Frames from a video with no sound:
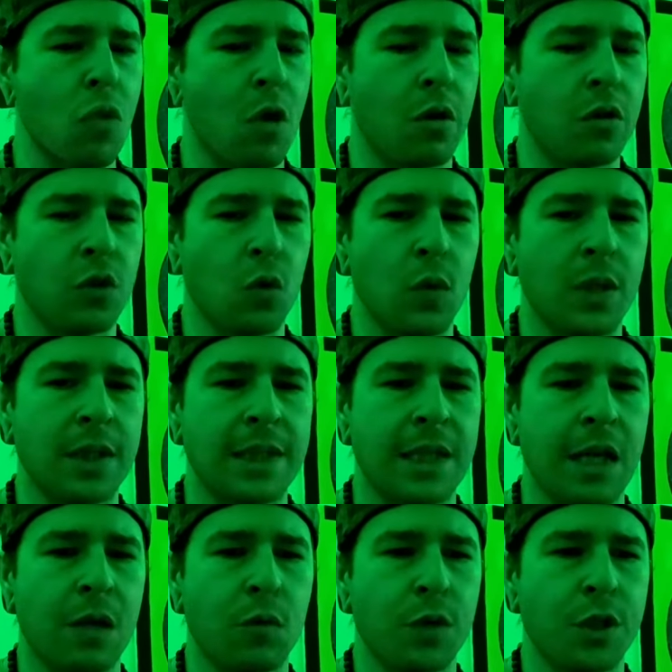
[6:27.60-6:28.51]
So once
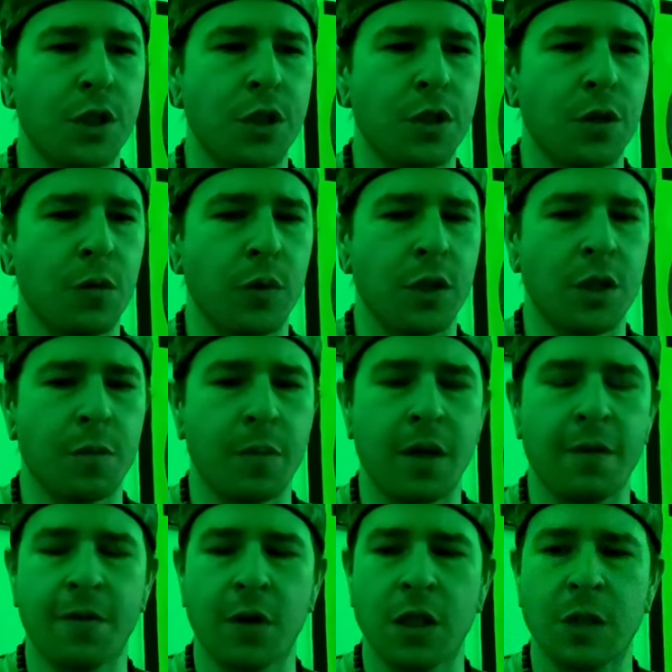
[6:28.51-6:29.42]
again, what you're
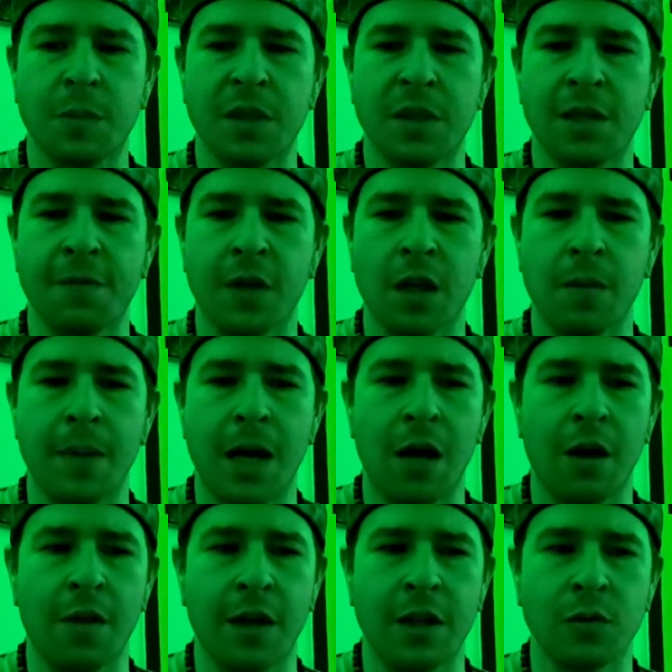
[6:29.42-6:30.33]
being very specific
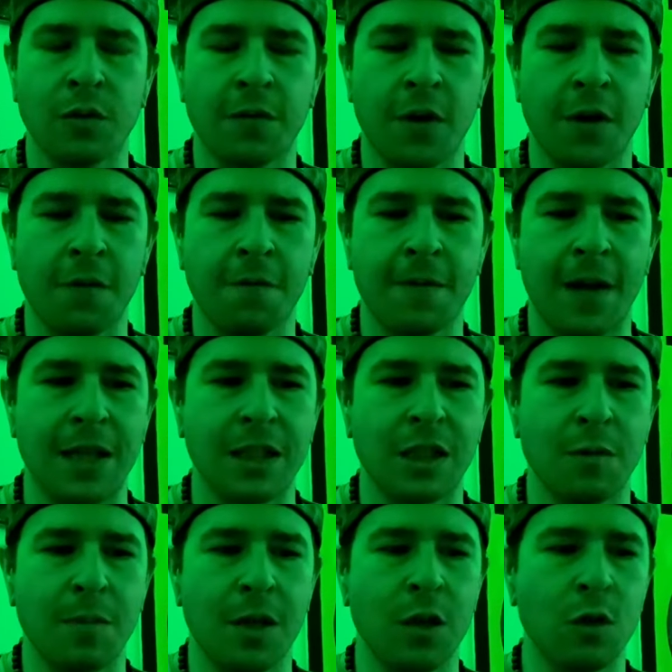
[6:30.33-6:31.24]
about, and that's what's very
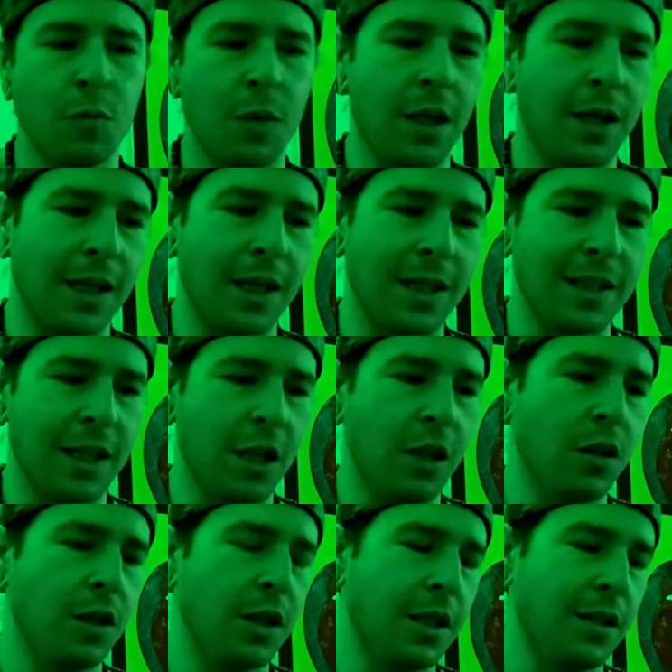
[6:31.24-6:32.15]
fascinating. But like I said,
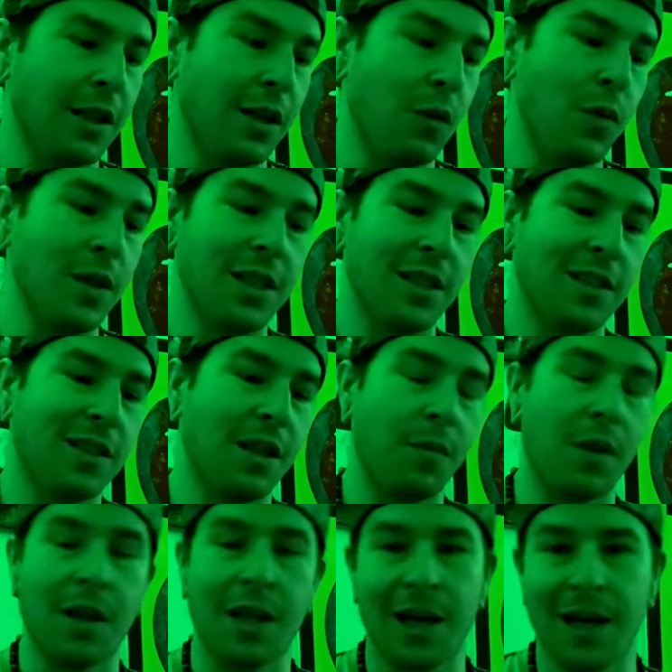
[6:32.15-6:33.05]
it's like, was it
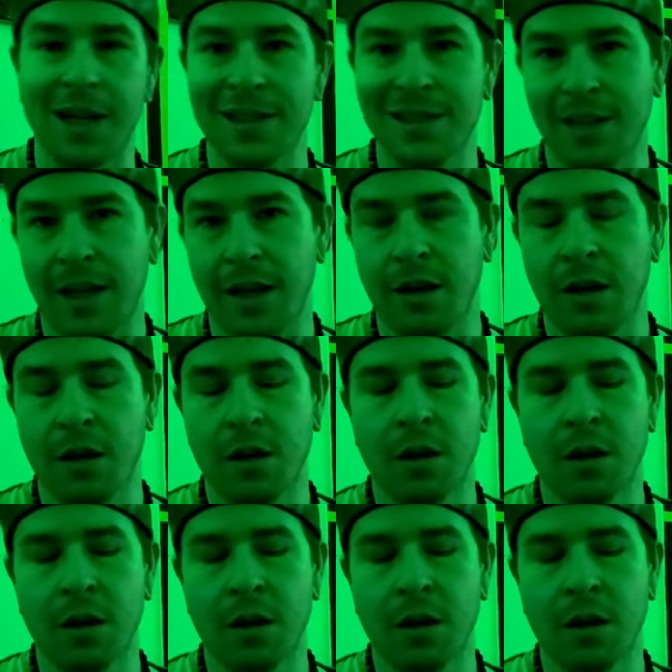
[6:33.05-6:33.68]
something that I said?